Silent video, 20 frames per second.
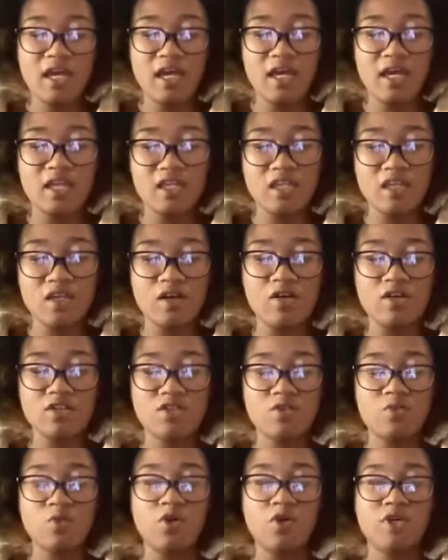And then he
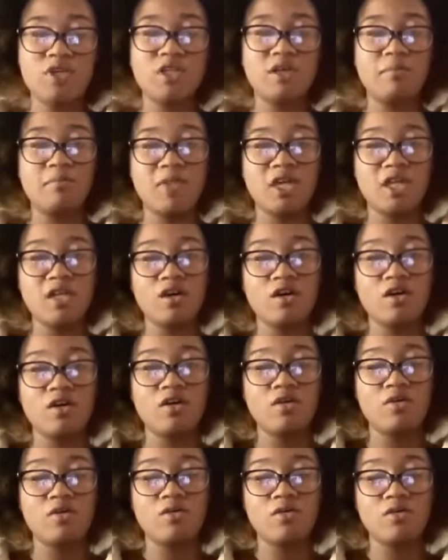also wore the
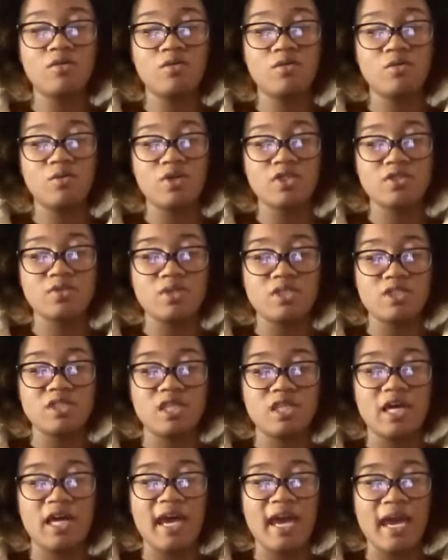mino, which was
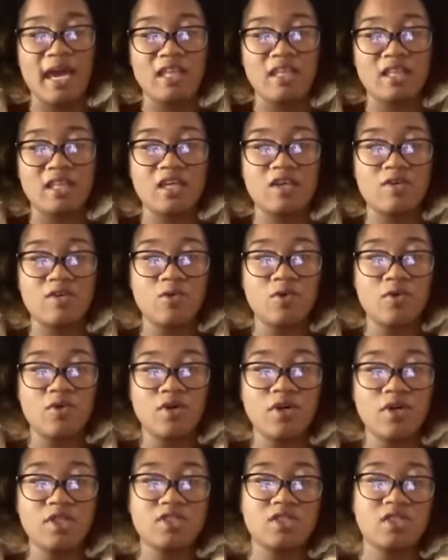the hat that he
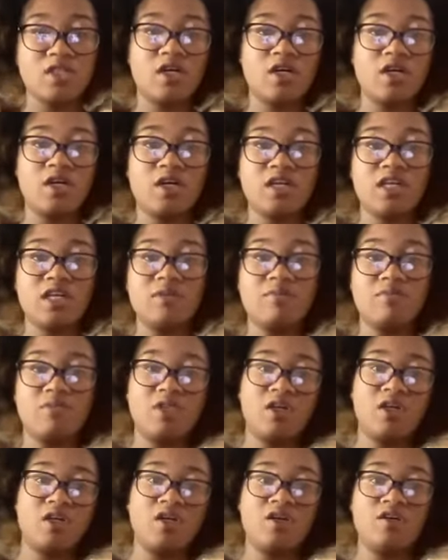wore to keep
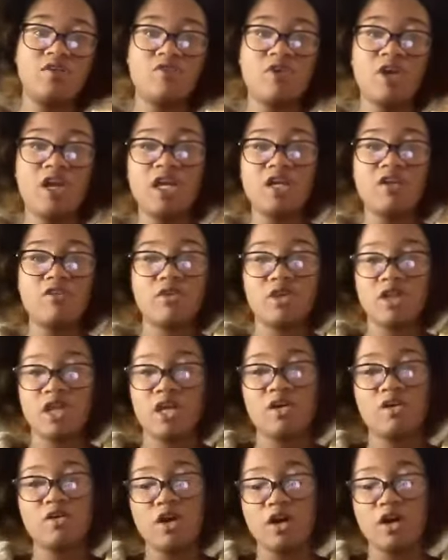the rain or
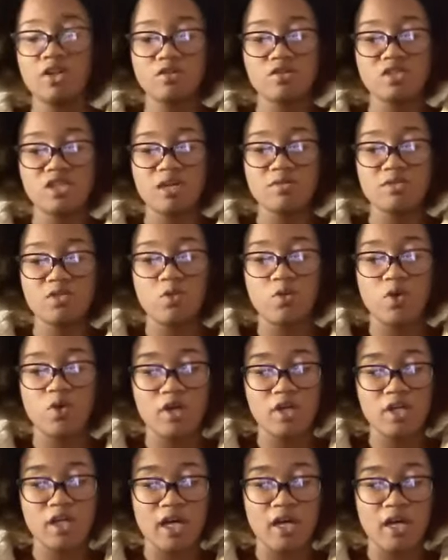like other types of
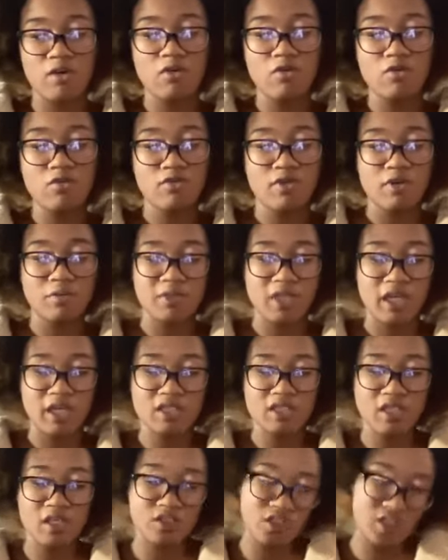water out from
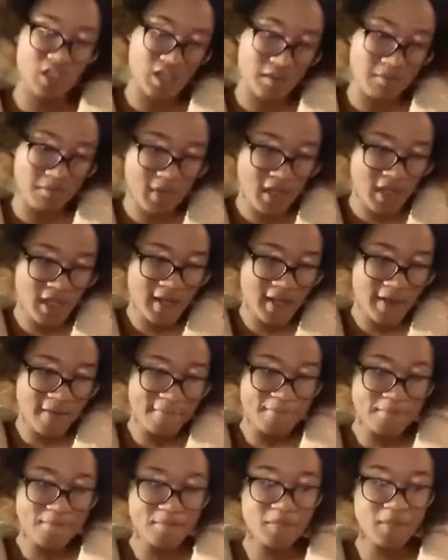like touching him.
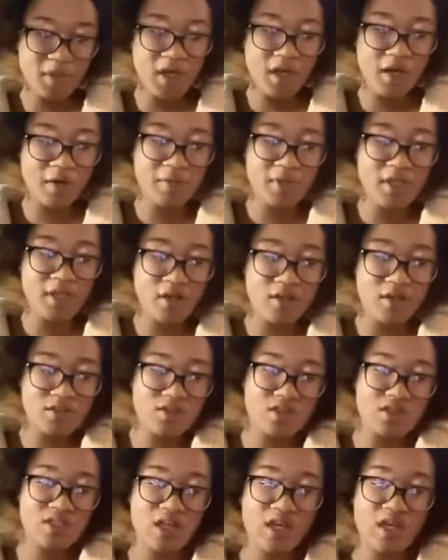He
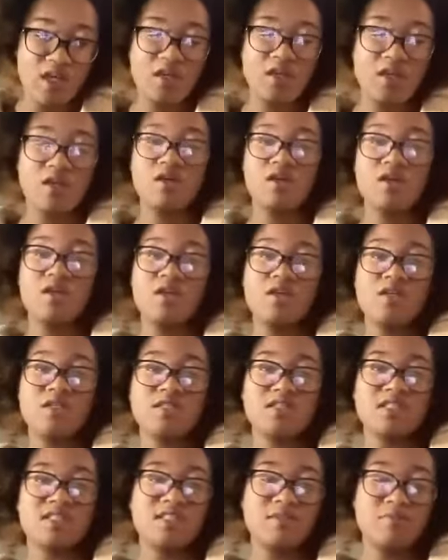also said
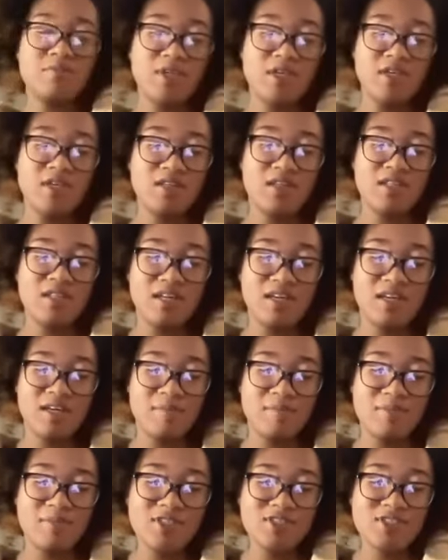since the
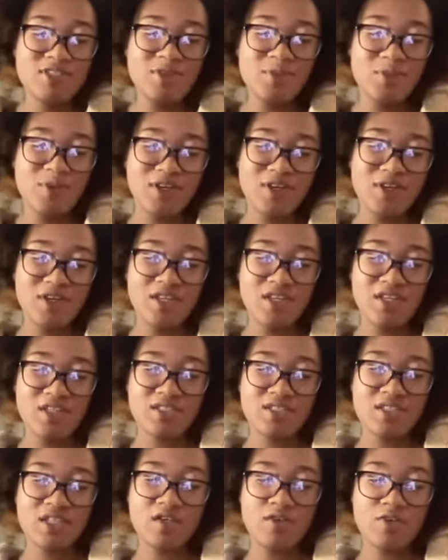Emishi were an
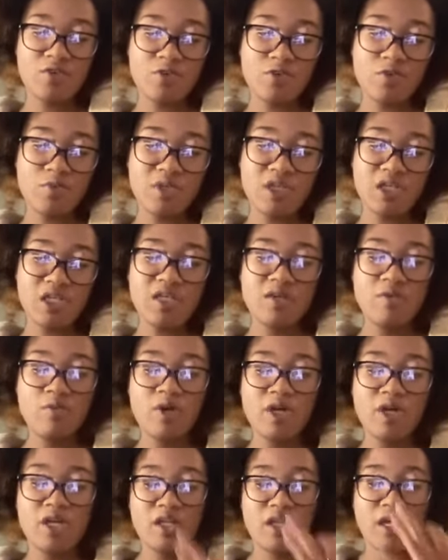extinct group, he didn't
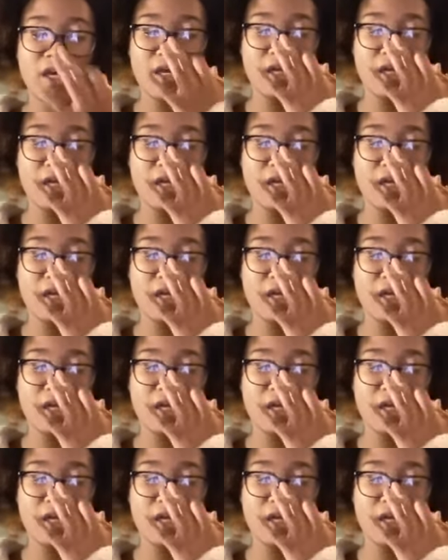want to